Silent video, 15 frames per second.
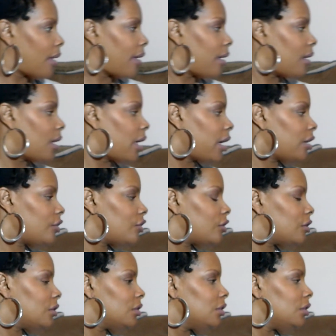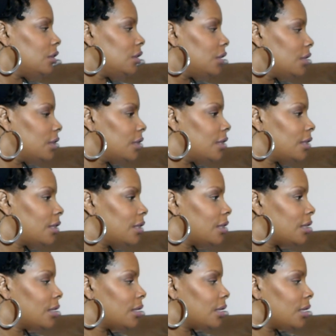And actually,
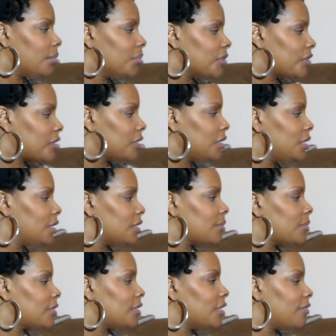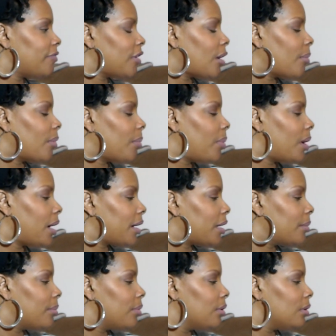I'm going to sneak some stuff out of my
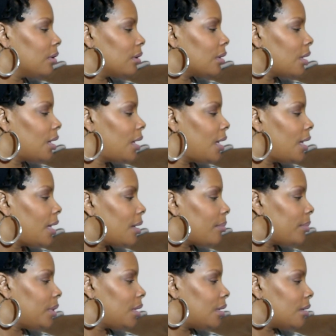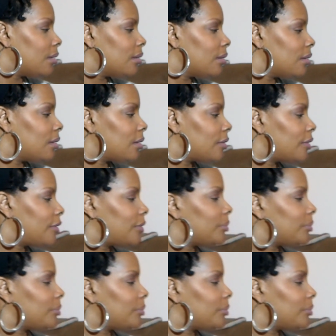pocketbook because